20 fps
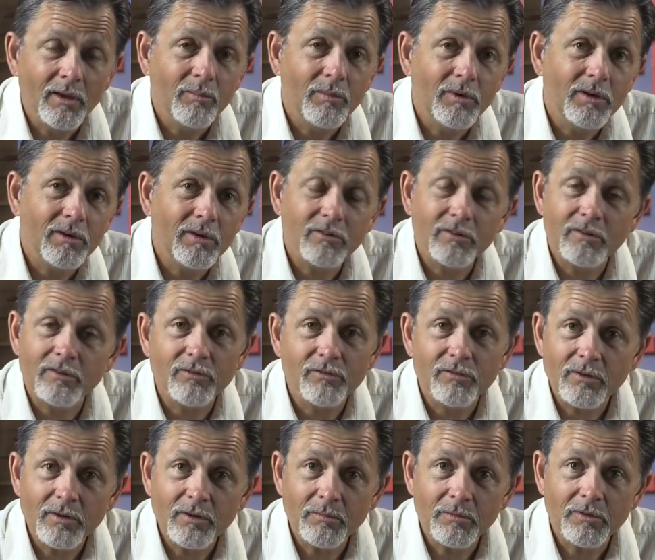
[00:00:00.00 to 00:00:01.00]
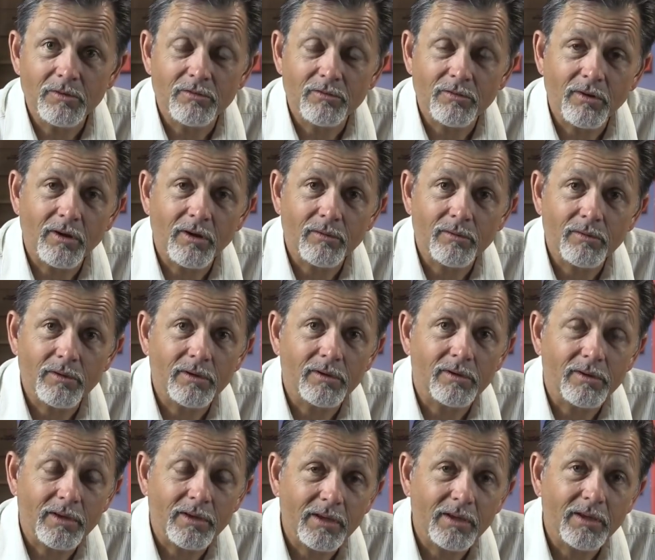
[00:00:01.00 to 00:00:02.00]
Because extremely
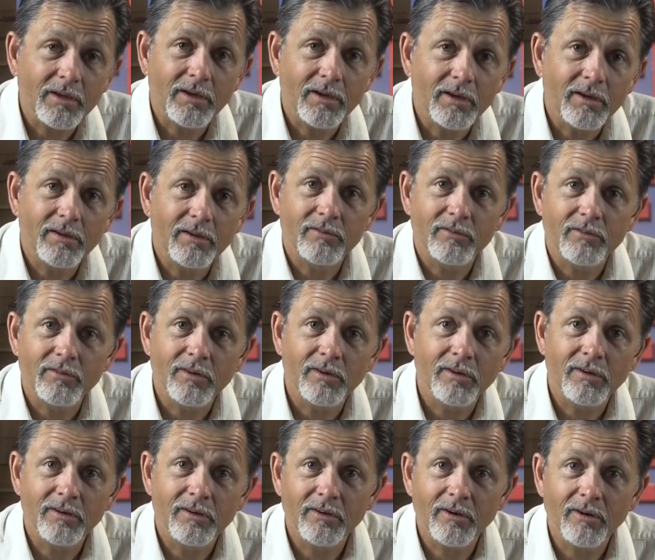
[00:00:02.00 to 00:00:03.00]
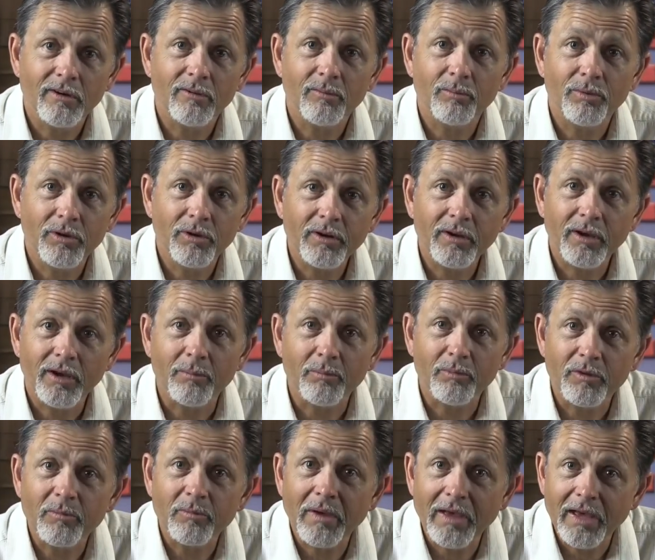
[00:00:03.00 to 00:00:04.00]
strong-willed kids don't put up
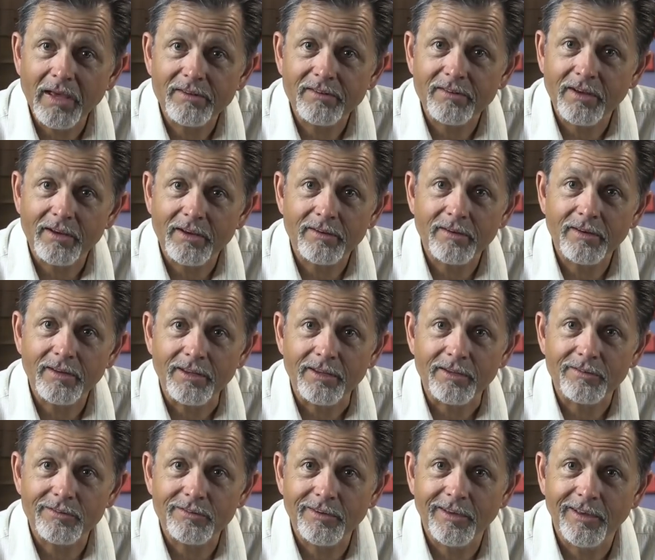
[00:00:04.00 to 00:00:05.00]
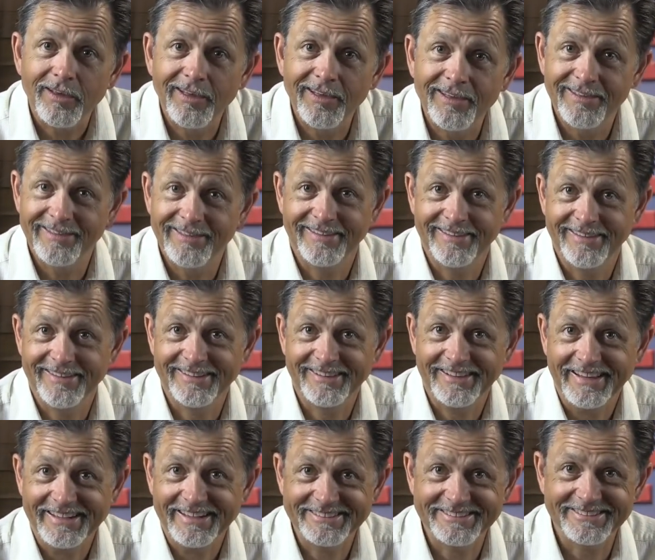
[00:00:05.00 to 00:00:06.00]
with bad techniques. They
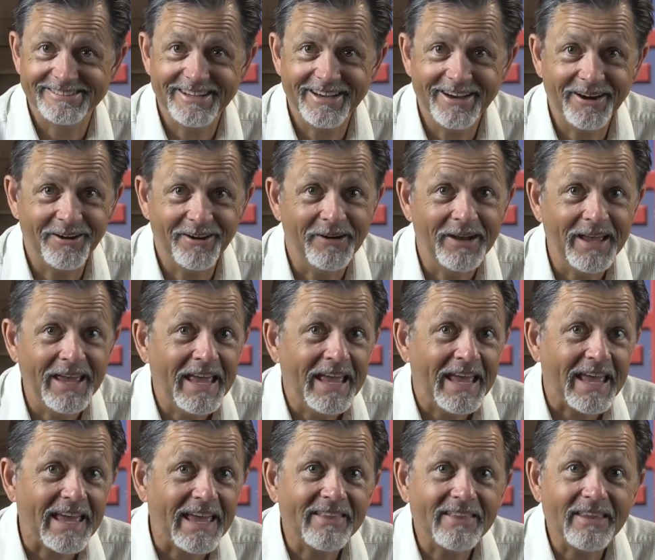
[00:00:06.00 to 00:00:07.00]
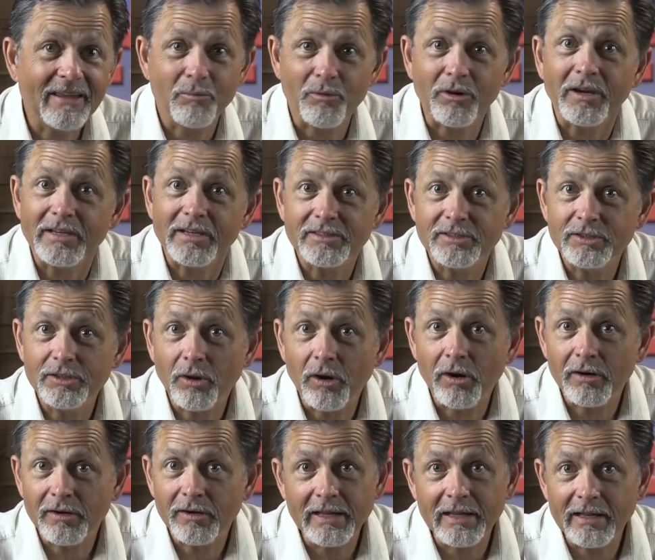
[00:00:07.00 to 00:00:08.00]
let us know, and they bring us to
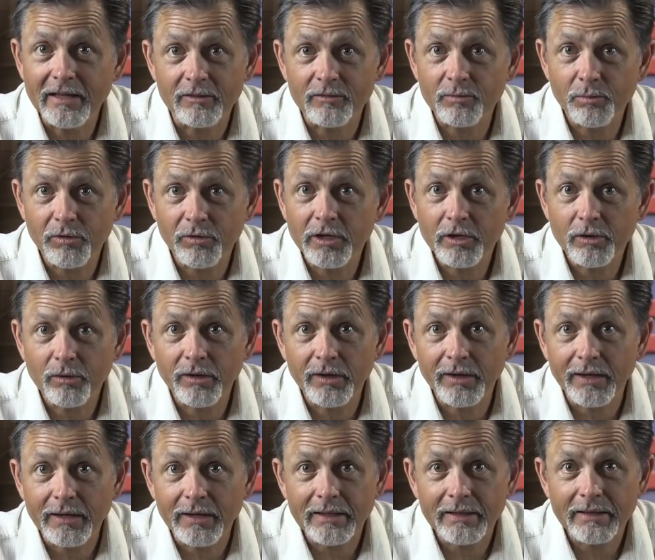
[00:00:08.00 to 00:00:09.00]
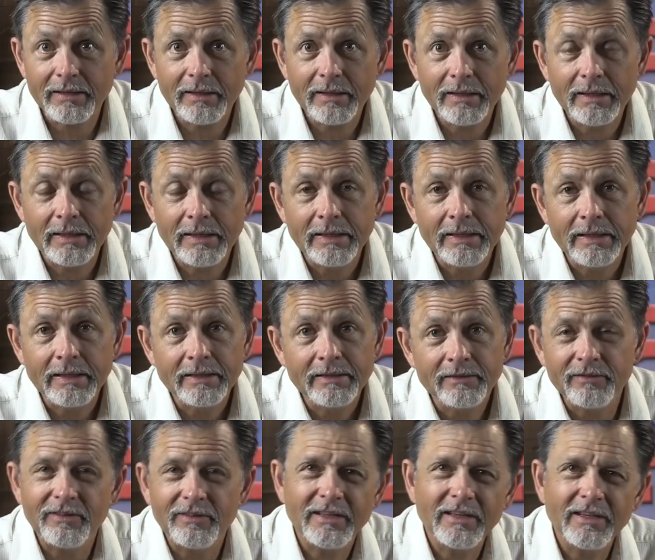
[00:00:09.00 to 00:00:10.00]
our knees pretty quick.
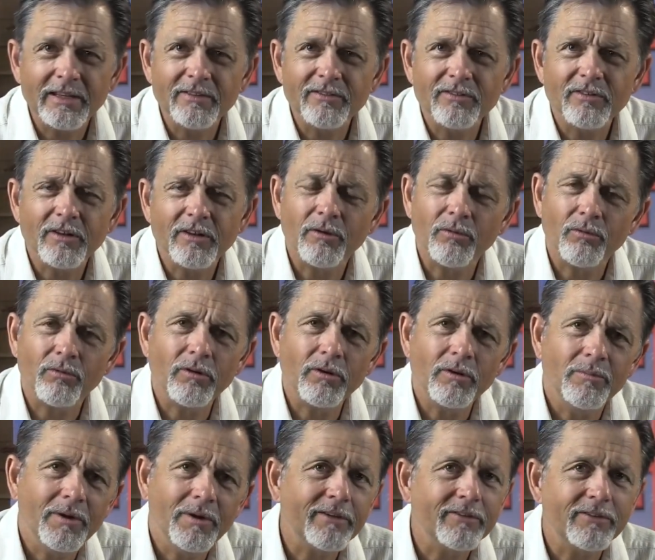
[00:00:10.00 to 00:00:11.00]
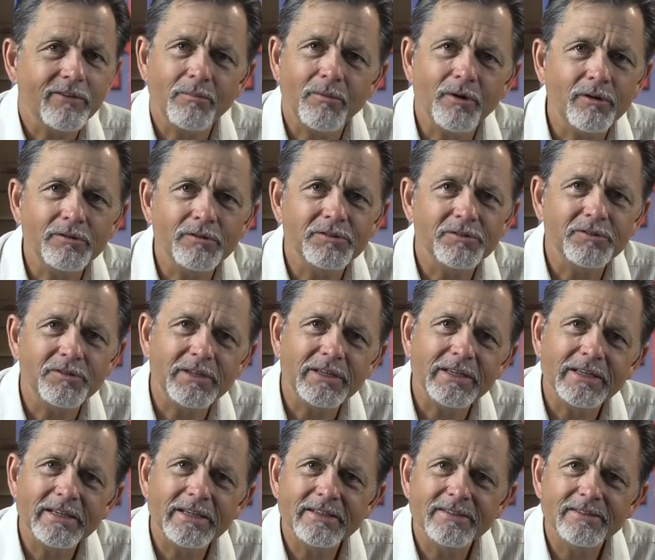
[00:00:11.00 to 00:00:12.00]
See, the kids that I worry about the most are the
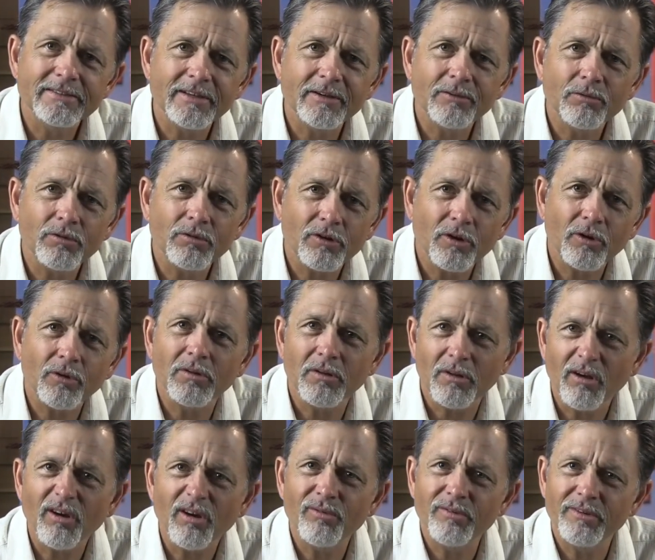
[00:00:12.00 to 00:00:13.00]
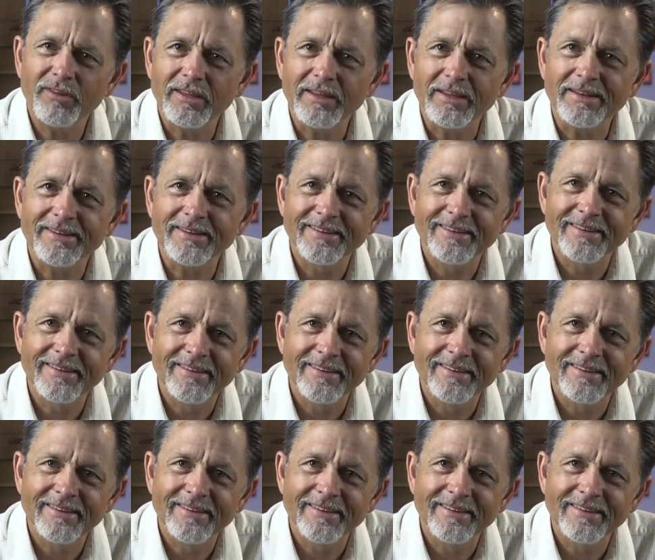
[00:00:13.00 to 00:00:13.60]
kids that will go along with it.